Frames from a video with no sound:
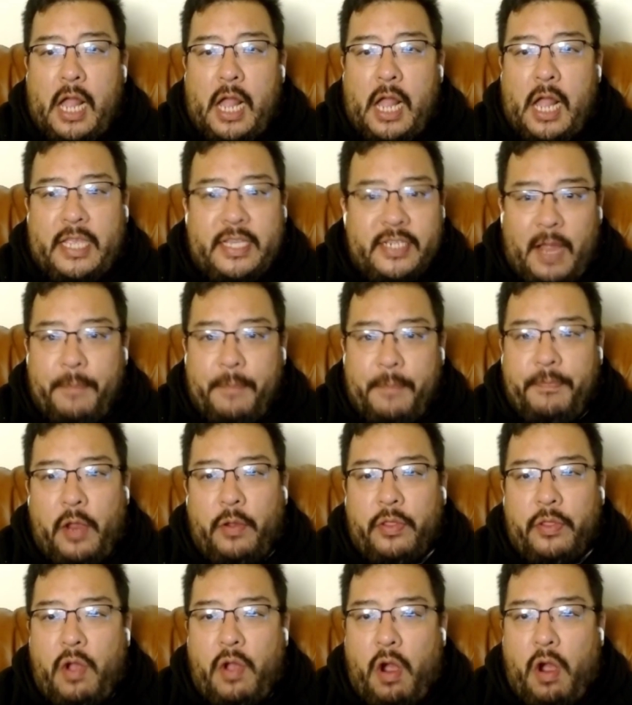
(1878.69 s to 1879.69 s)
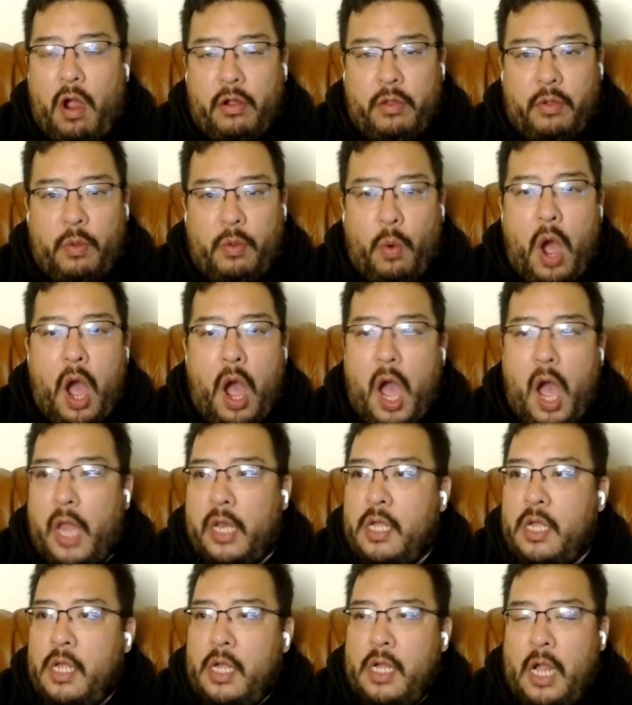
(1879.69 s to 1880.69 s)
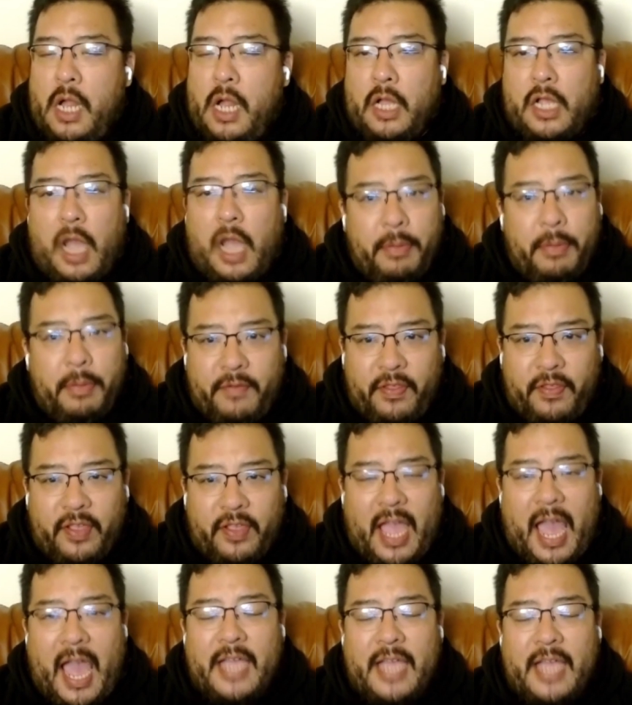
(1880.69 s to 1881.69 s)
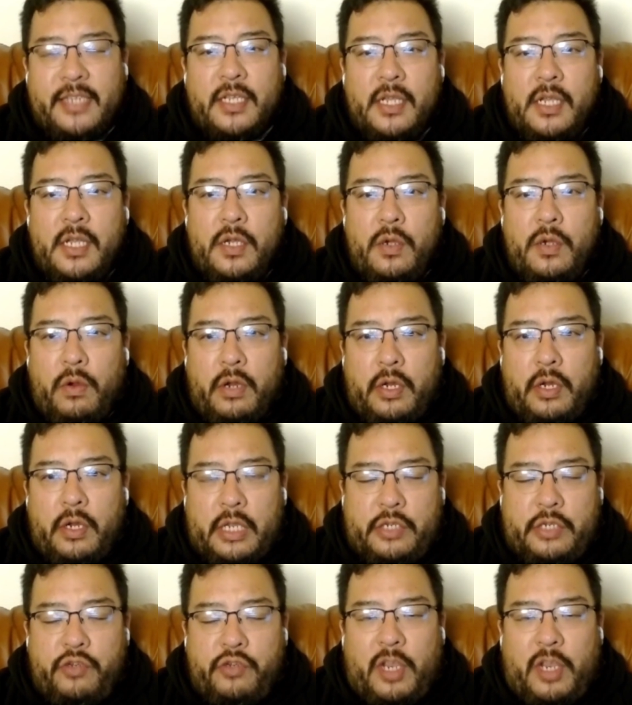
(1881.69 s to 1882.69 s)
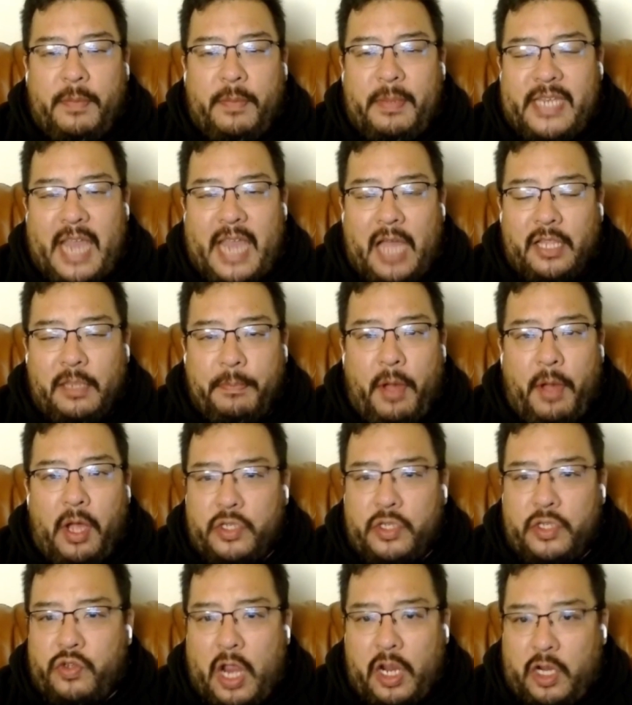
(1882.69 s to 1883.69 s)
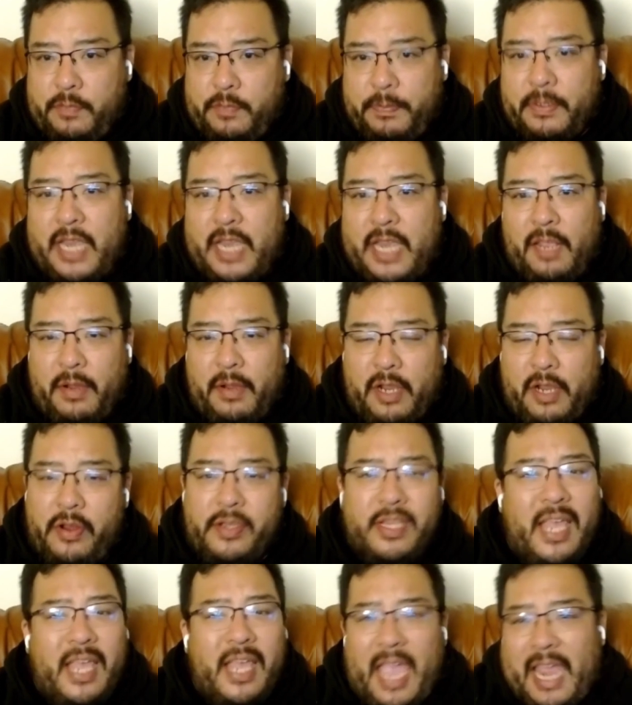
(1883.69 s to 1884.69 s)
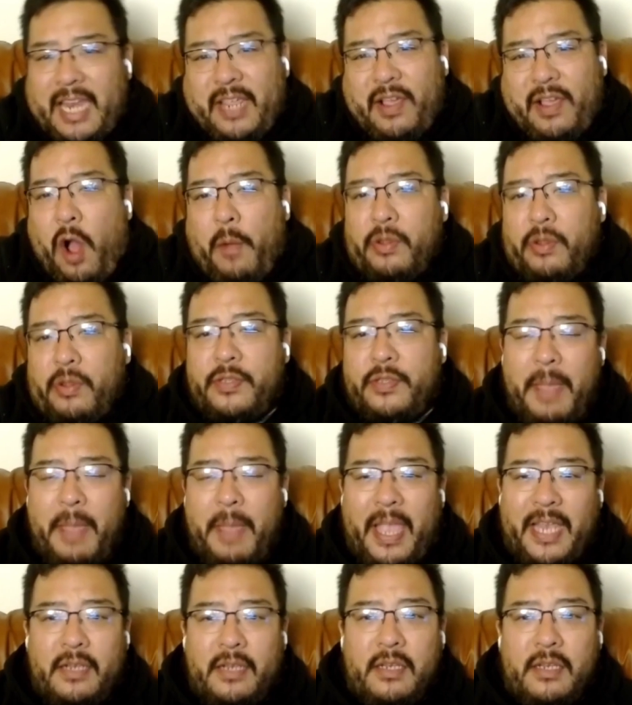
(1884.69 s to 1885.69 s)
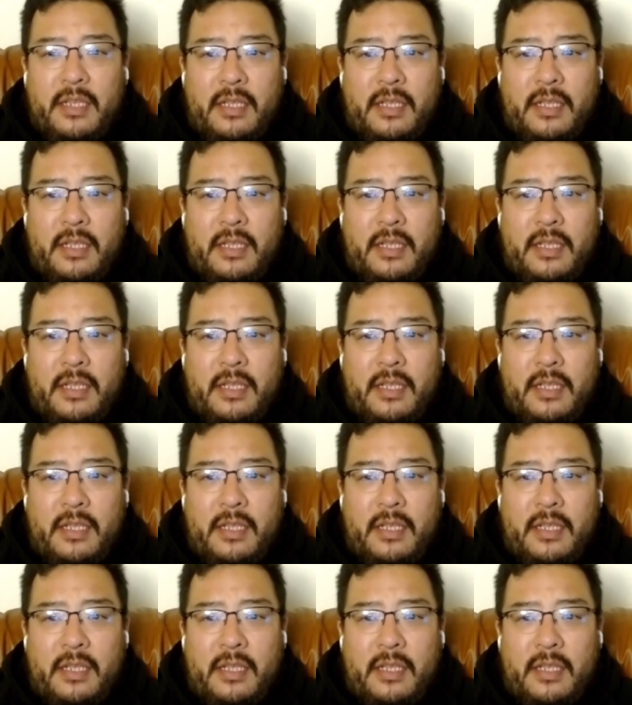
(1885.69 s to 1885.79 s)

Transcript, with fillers: He's up there with Carl Yuan, a couple of other guys who are extremely talented ball strikers, but Taylor Montgomery, and he almost made it